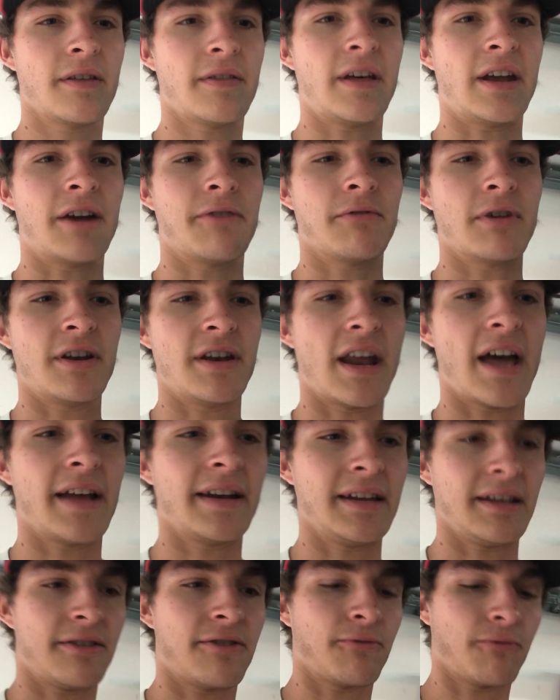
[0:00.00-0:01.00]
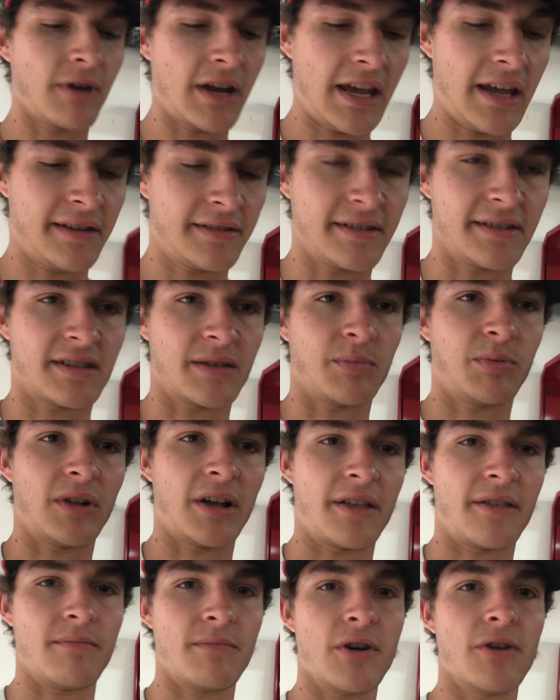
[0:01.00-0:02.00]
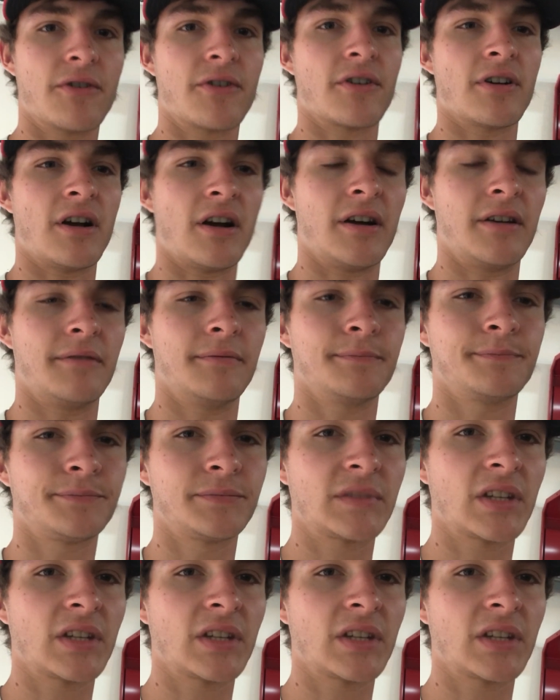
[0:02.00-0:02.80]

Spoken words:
that I run 93 to supply the motor on.